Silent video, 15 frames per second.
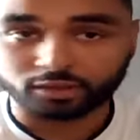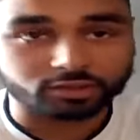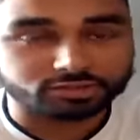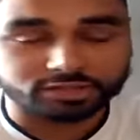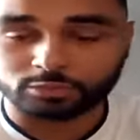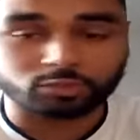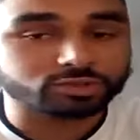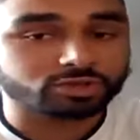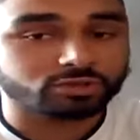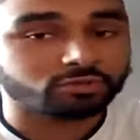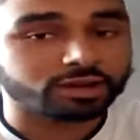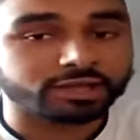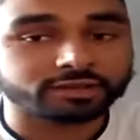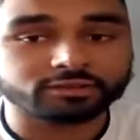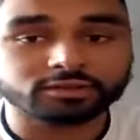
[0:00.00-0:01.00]
Deep water
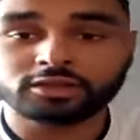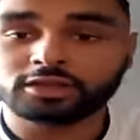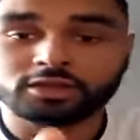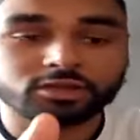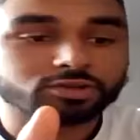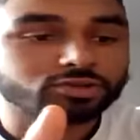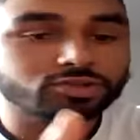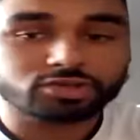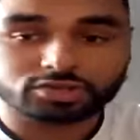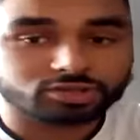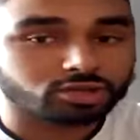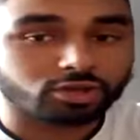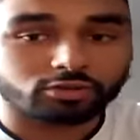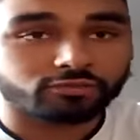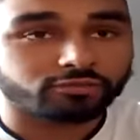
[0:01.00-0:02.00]
running,
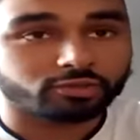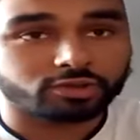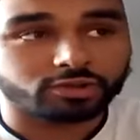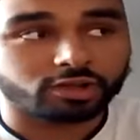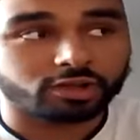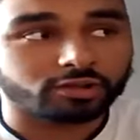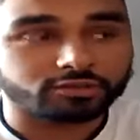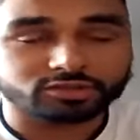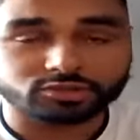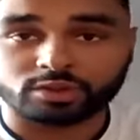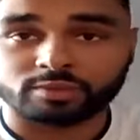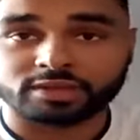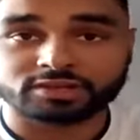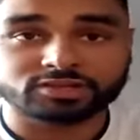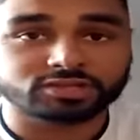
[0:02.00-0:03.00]
just go for
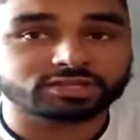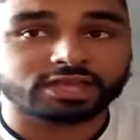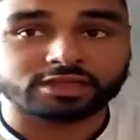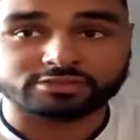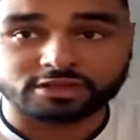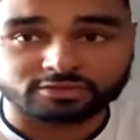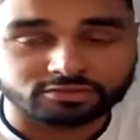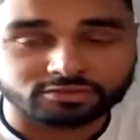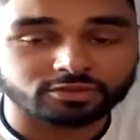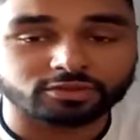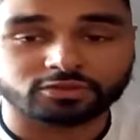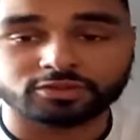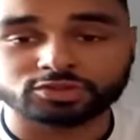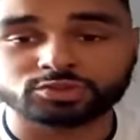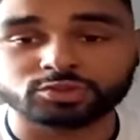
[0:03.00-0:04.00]
swimming, just get
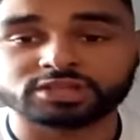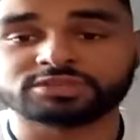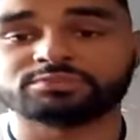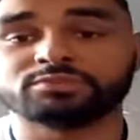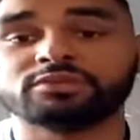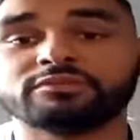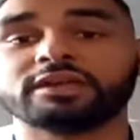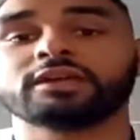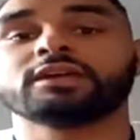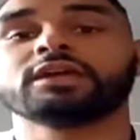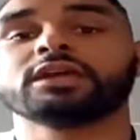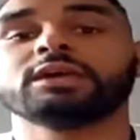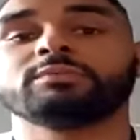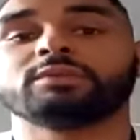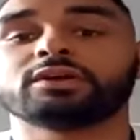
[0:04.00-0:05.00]
the joints moving,
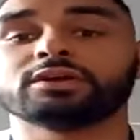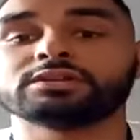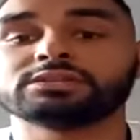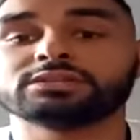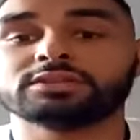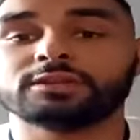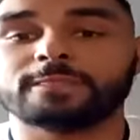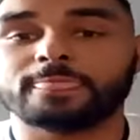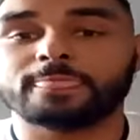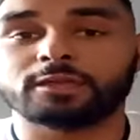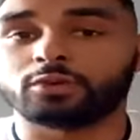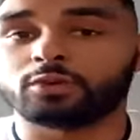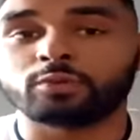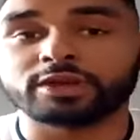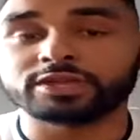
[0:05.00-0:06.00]
because
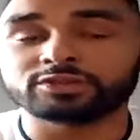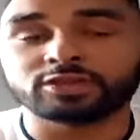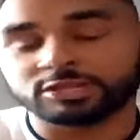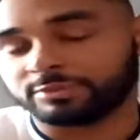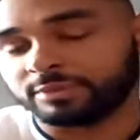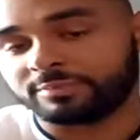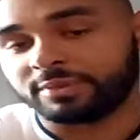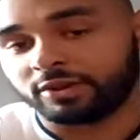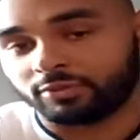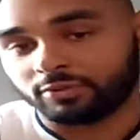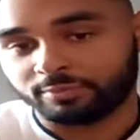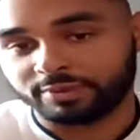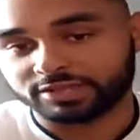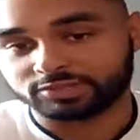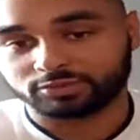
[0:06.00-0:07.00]
you're always going to be
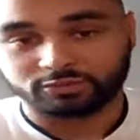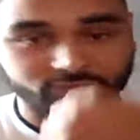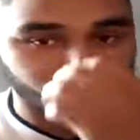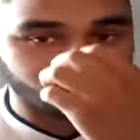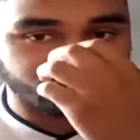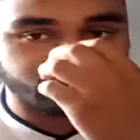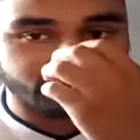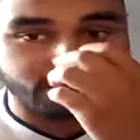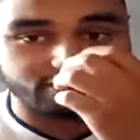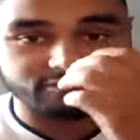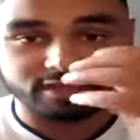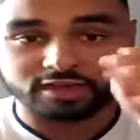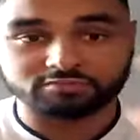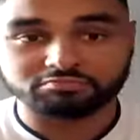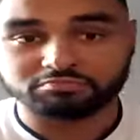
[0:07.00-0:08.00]
better off doing that
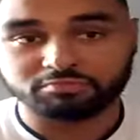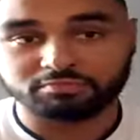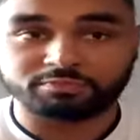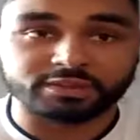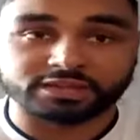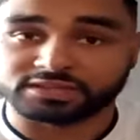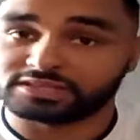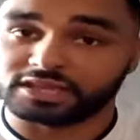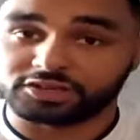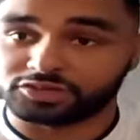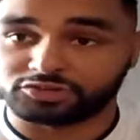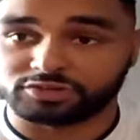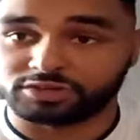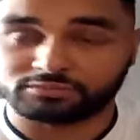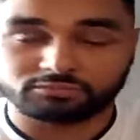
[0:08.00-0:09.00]
than being
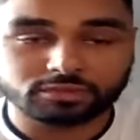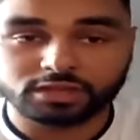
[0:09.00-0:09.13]
sedentary.